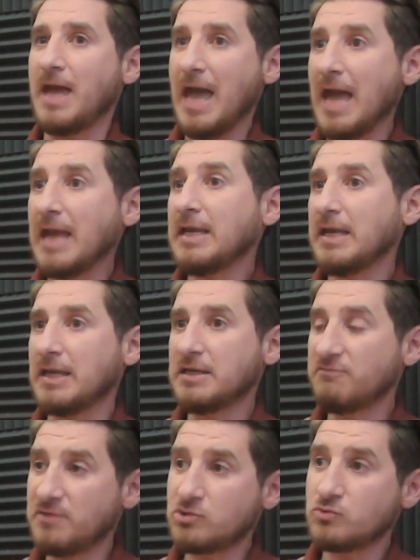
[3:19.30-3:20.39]
any
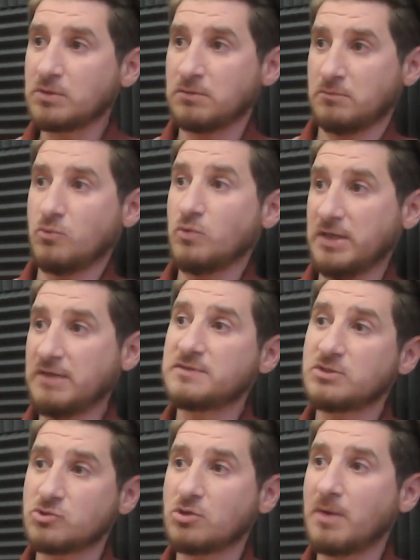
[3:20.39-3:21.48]
individual who lives
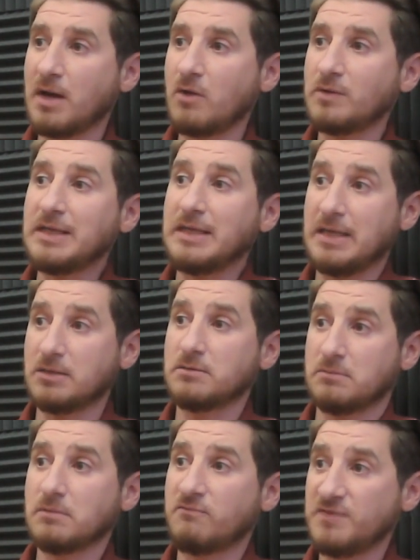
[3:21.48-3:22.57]
in Sonoma County
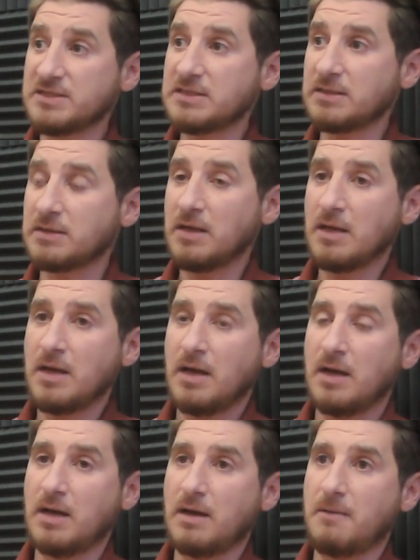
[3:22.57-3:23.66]
can visit.
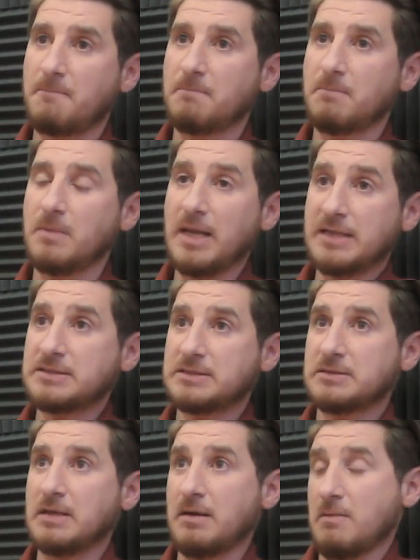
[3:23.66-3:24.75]
I'm
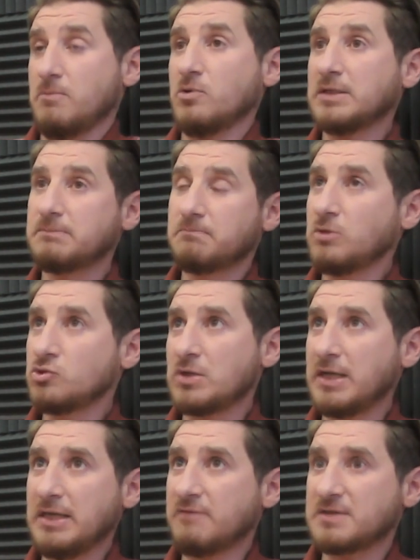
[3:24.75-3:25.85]
going to
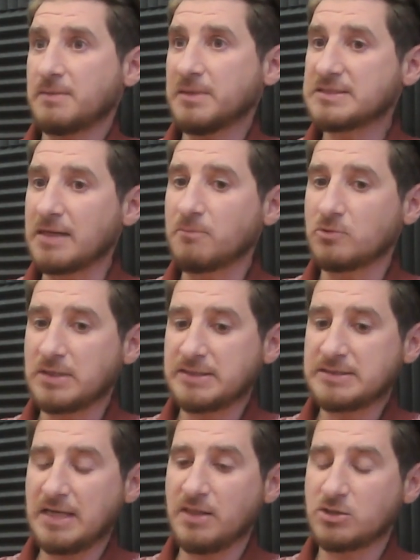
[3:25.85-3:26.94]
usually give some examples.
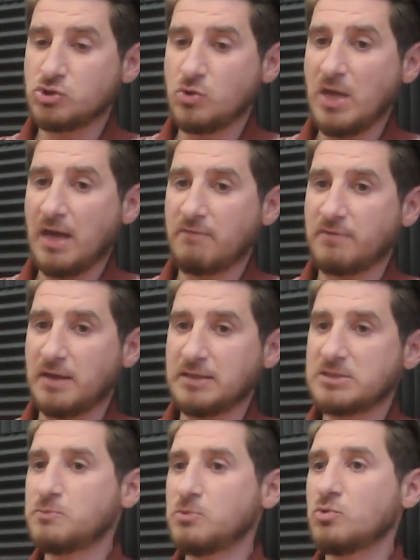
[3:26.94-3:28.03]
Let's say that you have a
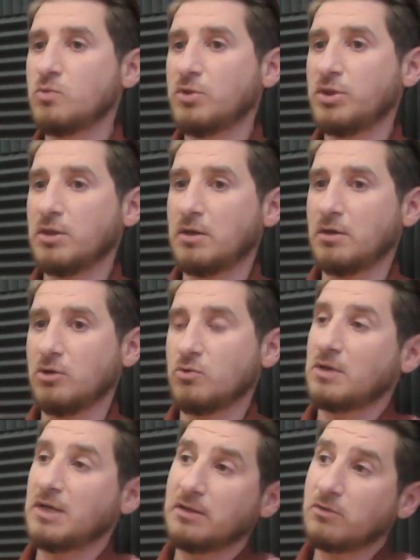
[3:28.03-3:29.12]
dispute with
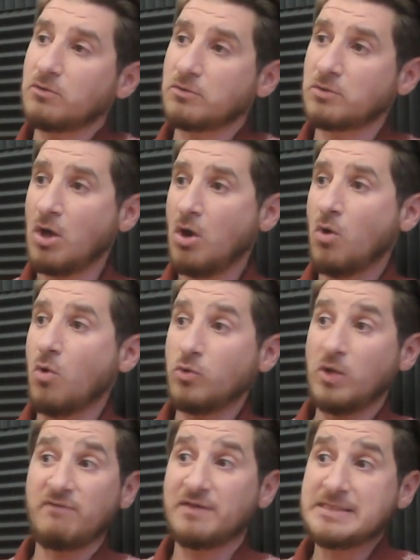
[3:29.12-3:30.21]
your landlord, or
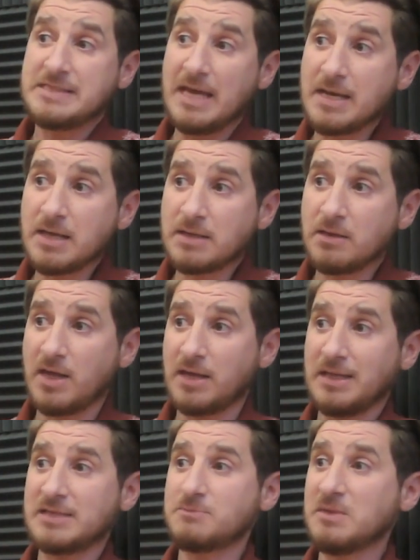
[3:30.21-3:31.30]
you have a tenant that
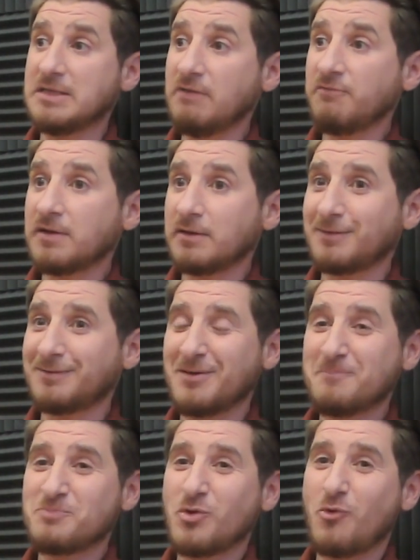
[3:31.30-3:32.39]
has been difficult,
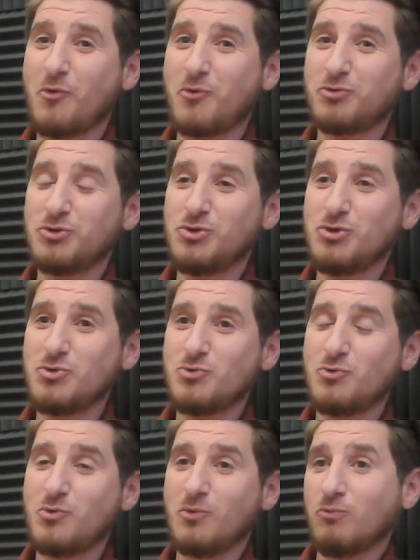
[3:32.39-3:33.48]
or you
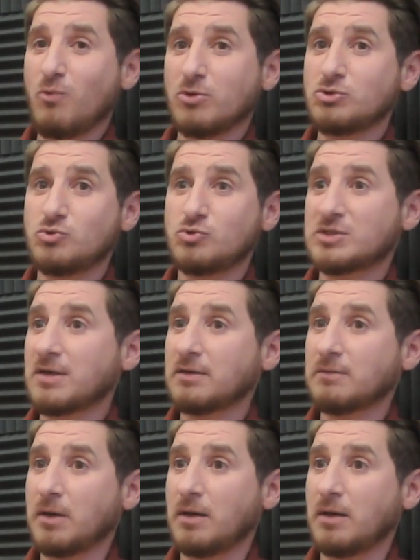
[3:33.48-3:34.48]
want to start